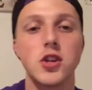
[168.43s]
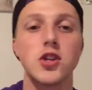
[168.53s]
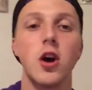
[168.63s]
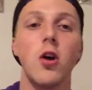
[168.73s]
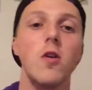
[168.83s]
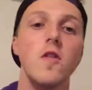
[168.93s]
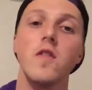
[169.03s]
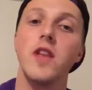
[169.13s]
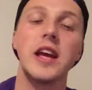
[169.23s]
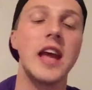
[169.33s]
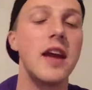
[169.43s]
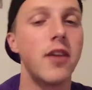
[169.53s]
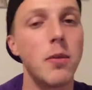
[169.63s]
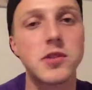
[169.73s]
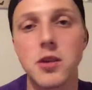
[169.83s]
So they gave
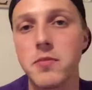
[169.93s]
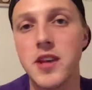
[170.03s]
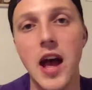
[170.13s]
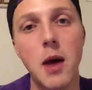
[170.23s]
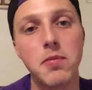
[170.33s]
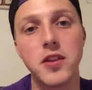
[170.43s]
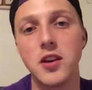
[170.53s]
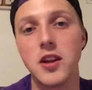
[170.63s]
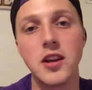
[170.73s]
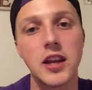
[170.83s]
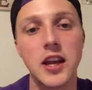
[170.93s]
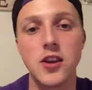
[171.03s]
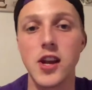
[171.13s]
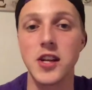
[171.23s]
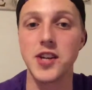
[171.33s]
up some depth and didn't get
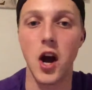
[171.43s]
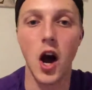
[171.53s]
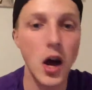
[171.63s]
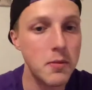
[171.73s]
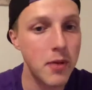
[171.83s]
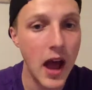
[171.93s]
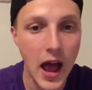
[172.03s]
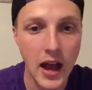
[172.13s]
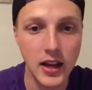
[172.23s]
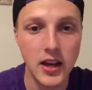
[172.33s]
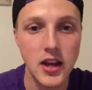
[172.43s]
a ton back